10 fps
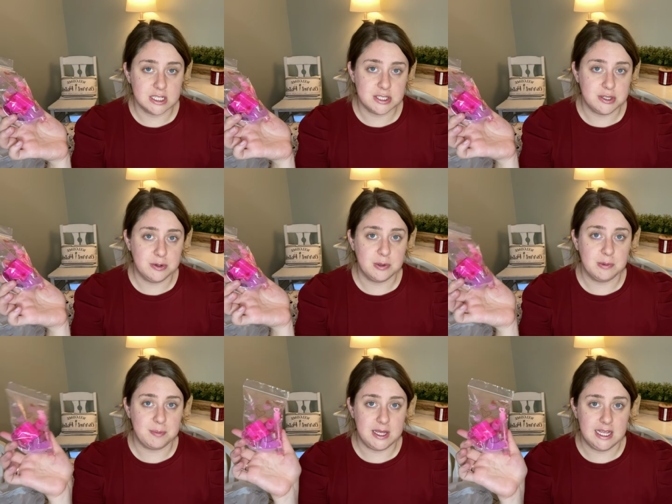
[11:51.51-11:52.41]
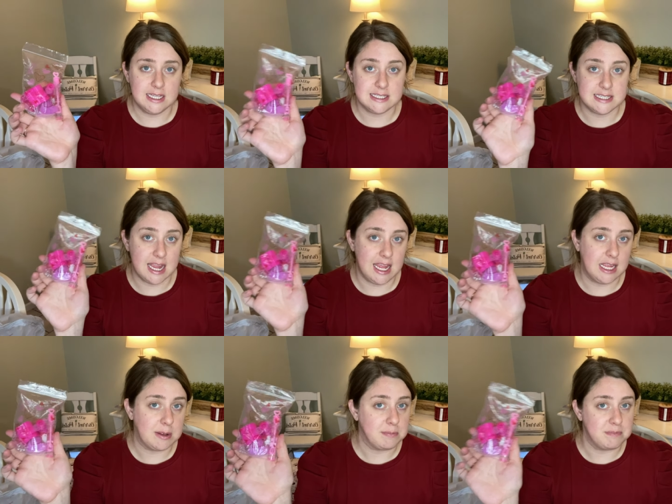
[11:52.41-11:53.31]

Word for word: to be staying